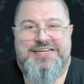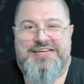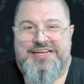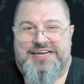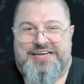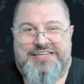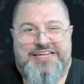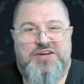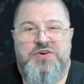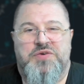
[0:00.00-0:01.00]

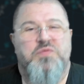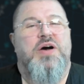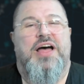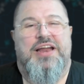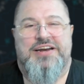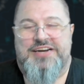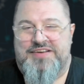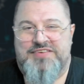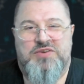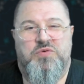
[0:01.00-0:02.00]
category 1,
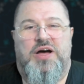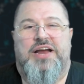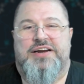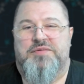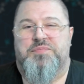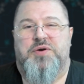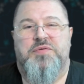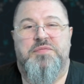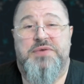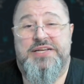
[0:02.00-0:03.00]
level 1,
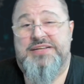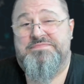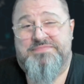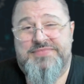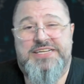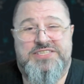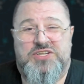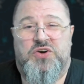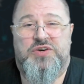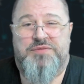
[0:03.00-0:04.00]
probably is not
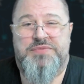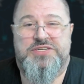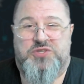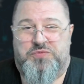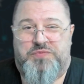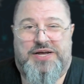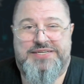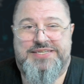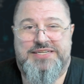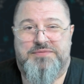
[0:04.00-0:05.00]
gonna be so fast
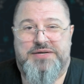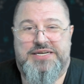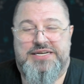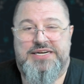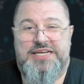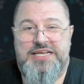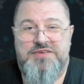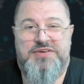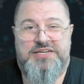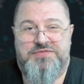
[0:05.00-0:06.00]
at the beginning,
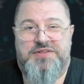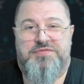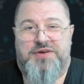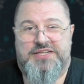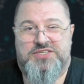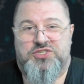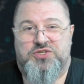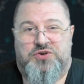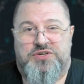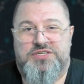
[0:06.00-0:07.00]
even if the flight is
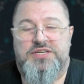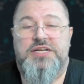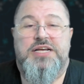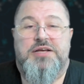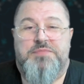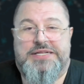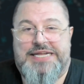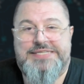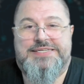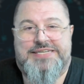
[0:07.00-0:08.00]
short. But
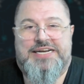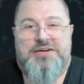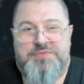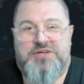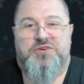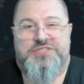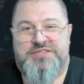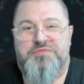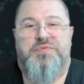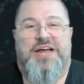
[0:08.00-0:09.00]
that's exactly because
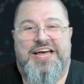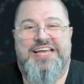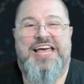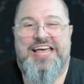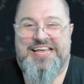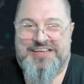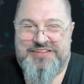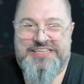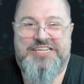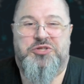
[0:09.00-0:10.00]
SimFly
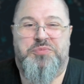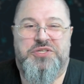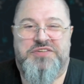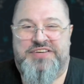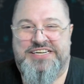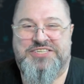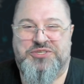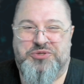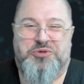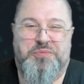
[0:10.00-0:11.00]
need to motivate you
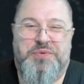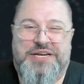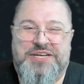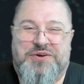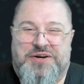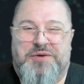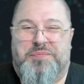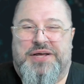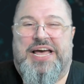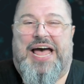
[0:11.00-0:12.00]
to bring your
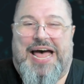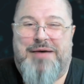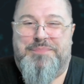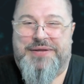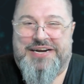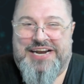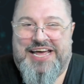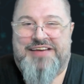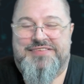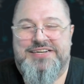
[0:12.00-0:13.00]
airplane up in
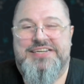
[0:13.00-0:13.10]
level,